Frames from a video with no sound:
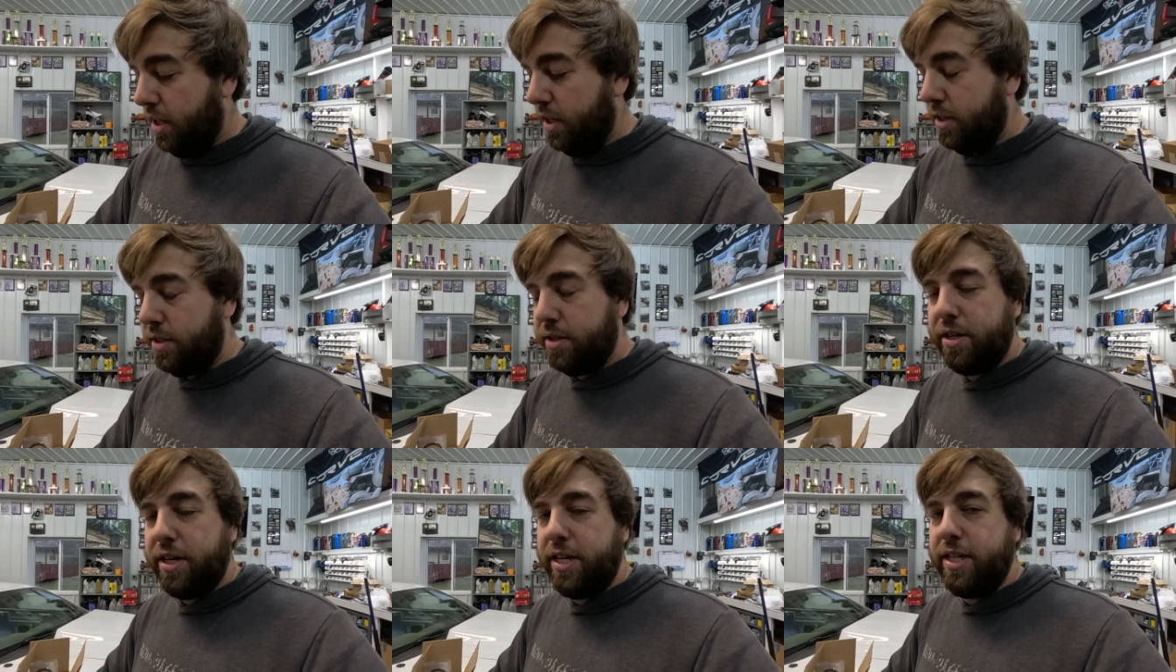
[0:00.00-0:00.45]

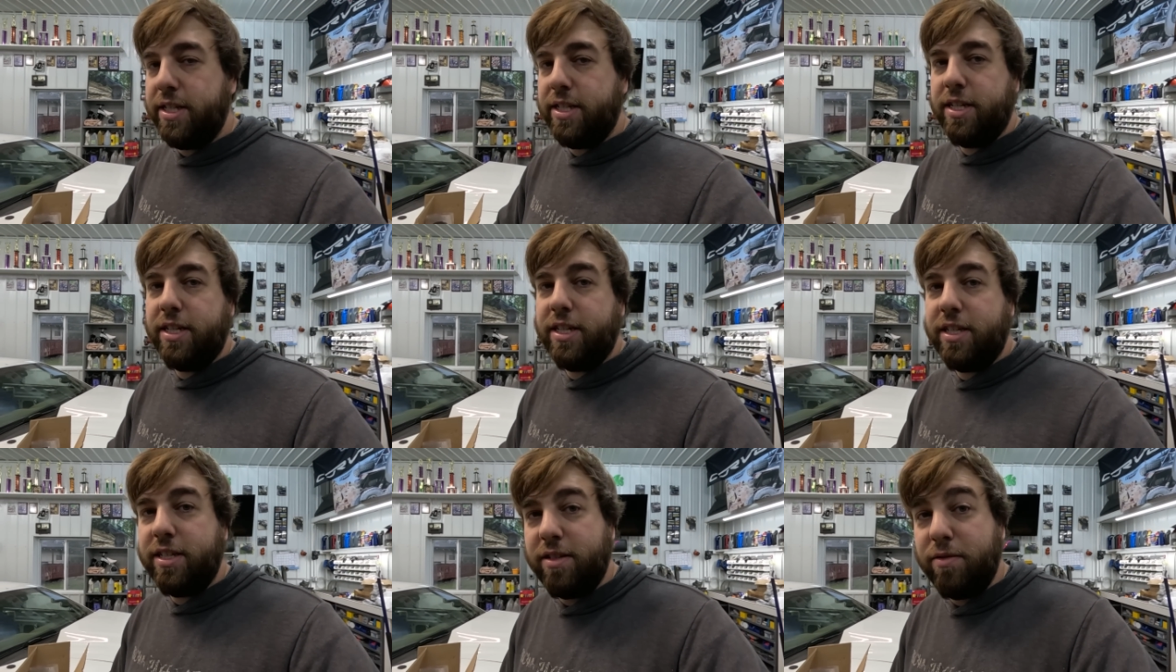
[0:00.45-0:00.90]
That's
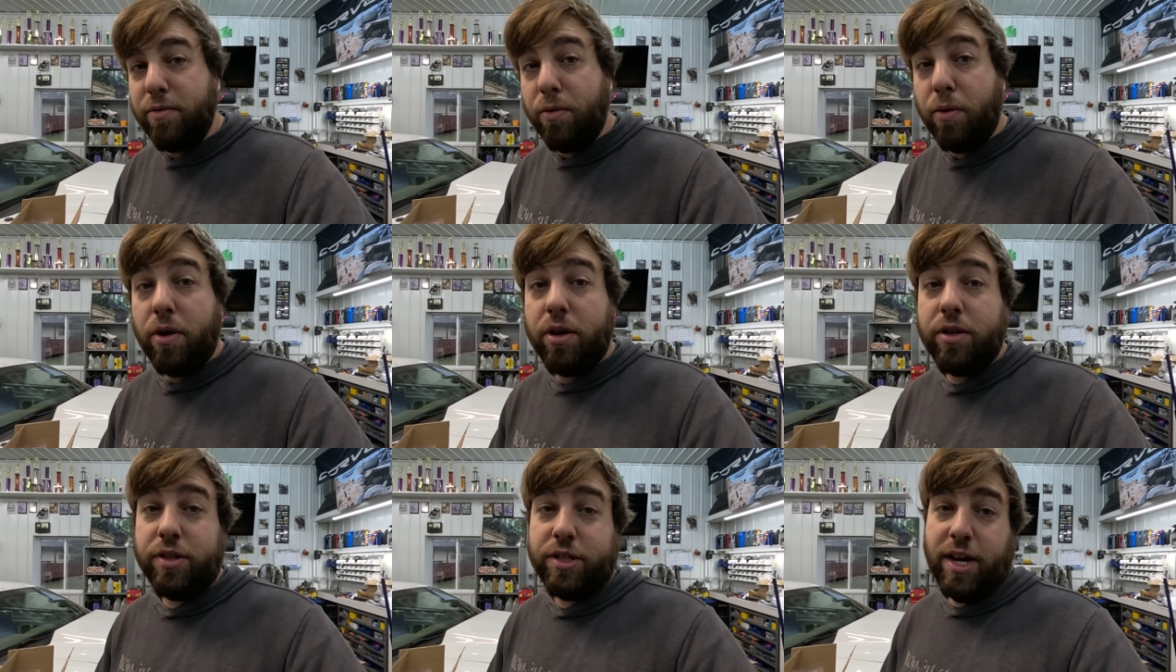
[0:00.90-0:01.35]
crazy.
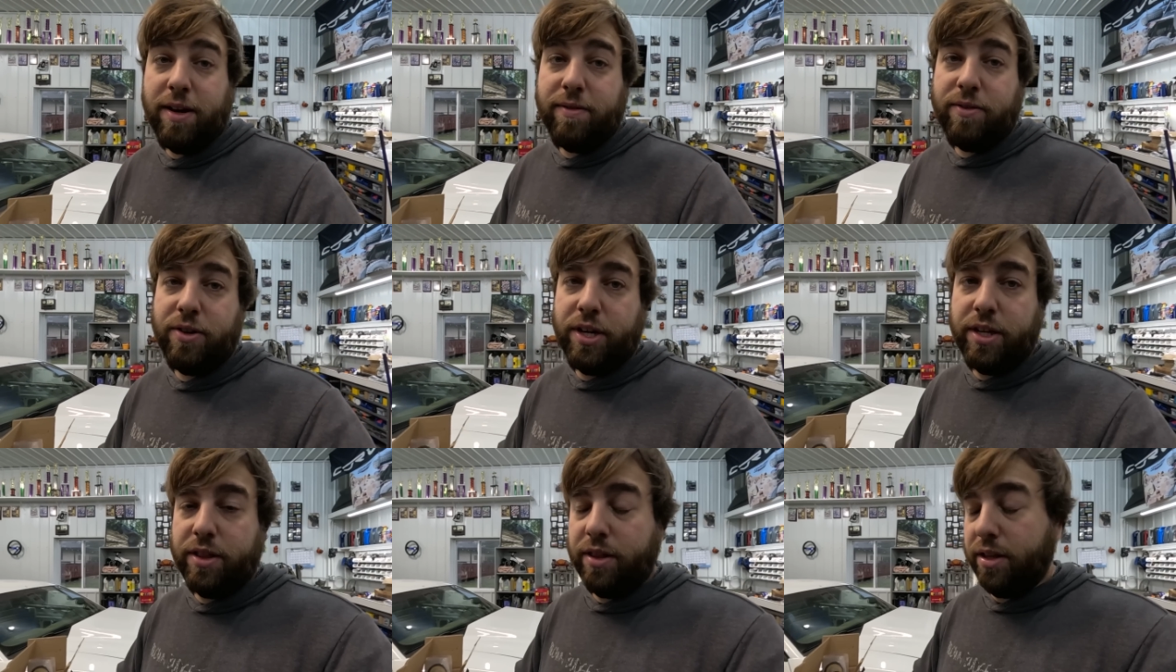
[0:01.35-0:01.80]
Warn
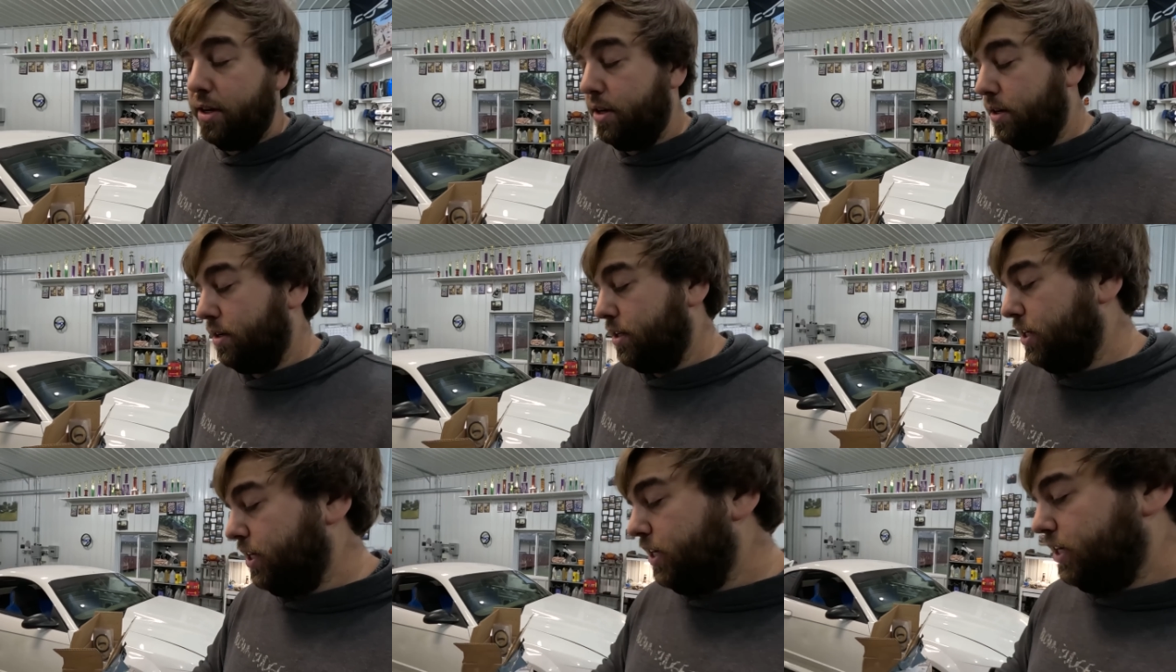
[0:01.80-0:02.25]
covered it though.